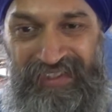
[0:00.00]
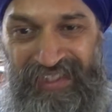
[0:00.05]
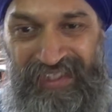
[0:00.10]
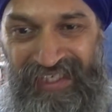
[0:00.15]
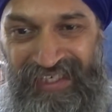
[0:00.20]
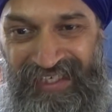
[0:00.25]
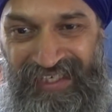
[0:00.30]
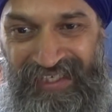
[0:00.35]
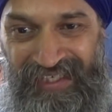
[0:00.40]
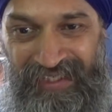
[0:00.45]

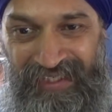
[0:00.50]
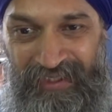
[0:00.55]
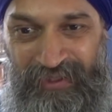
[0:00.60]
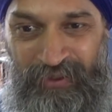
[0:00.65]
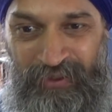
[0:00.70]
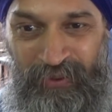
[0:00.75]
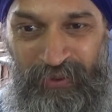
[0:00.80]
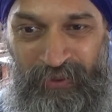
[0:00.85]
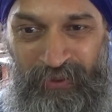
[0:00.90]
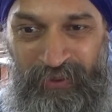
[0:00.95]
Shri
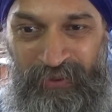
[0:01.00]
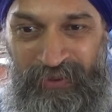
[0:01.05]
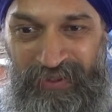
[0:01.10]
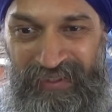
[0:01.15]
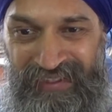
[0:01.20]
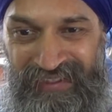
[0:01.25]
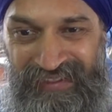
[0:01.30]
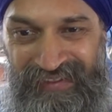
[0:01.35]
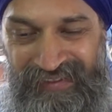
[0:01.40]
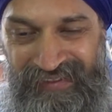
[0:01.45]
Guru
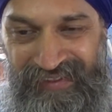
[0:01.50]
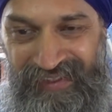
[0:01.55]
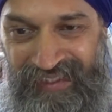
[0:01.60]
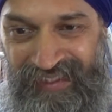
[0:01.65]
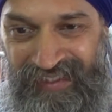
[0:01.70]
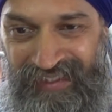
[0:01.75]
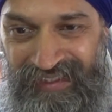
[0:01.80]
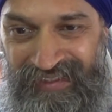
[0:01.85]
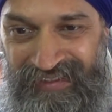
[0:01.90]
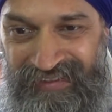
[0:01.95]

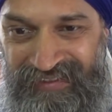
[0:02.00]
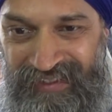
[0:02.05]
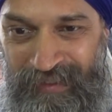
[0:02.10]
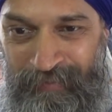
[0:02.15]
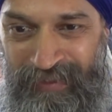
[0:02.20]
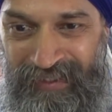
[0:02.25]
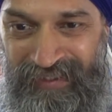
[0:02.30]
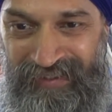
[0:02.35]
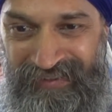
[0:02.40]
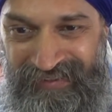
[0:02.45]
Singh
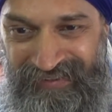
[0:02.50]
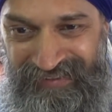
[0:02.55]
Sabha.